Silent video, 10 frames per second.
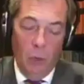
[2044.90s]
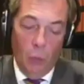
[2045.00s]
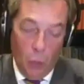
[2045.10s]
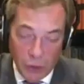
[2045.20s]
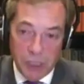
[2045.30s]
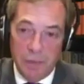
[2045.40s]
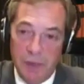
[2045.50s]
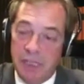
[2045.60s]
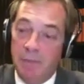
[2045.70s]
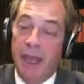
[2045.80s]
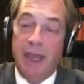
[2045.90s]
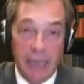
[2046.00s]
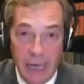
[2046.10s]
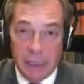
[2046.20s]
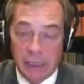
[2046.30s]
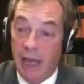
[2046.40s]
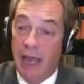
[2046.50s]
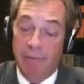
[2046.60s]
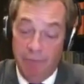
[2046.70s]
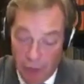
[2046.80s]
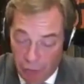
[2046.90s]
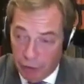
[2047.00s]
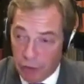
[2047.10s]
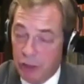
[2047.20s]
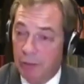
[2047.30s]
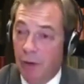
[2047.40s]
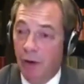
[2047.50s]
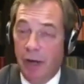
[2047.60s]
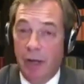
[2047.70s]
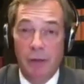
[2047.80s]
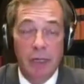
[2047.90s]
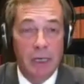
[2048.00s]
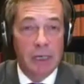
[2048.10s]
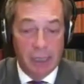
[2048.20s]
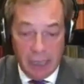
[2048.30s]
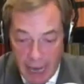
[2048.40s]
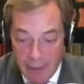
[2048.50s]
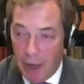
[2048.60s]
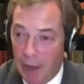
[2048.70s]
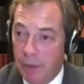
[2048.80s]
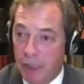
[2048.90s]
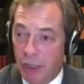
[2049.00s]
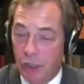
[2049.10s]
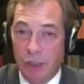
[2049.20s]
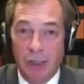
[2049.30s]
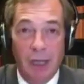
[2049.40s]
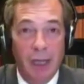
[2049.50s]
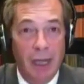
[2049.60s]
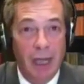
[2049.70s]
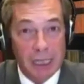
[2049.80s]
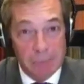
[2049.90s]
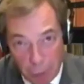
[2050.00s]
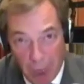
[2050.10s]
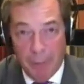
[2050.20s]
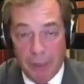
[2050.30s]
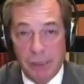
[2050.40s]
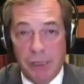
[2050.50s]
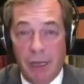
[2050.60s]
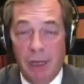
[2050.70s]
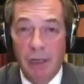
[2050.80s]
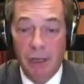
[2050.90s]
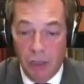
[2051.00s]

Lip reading: What does Mrs. May need to say in Florence tomorrow to keep her position as Prime Minister,